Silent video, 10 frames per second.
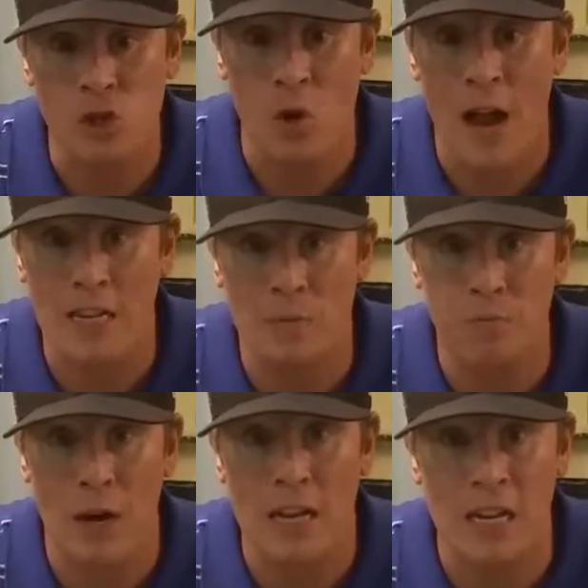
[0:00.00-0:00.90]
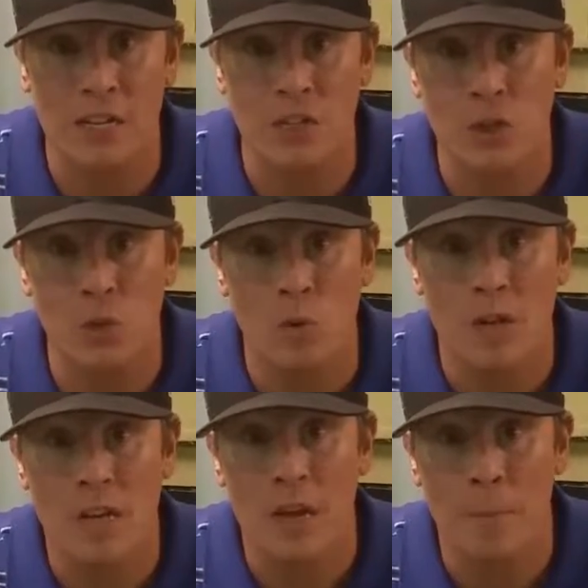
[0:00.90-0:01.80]
in trying to break
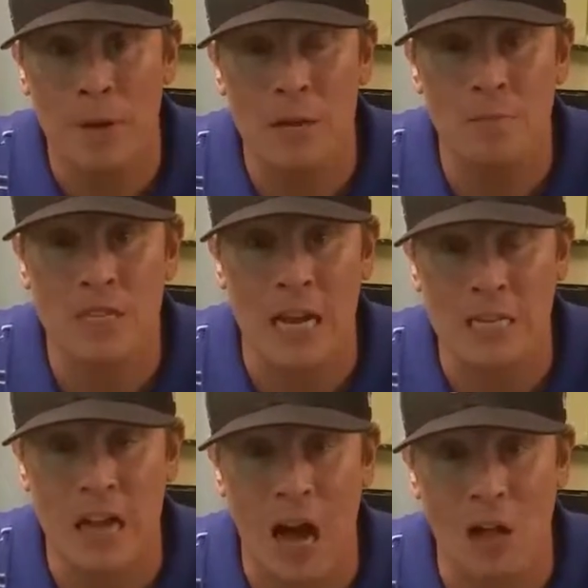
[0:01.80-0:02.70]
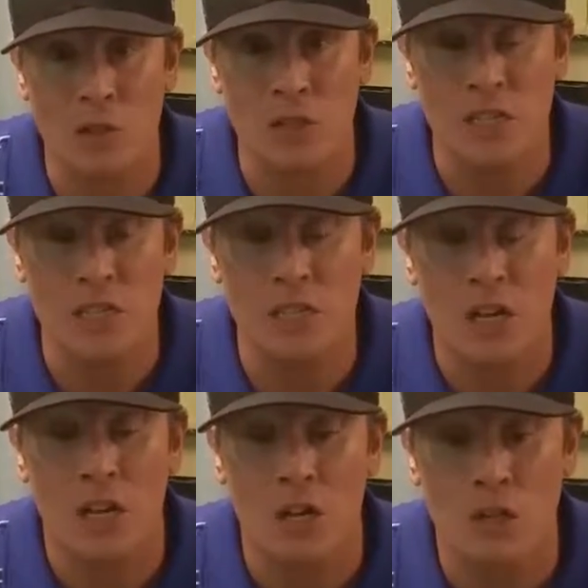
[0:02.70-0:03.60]
into Pym Technologies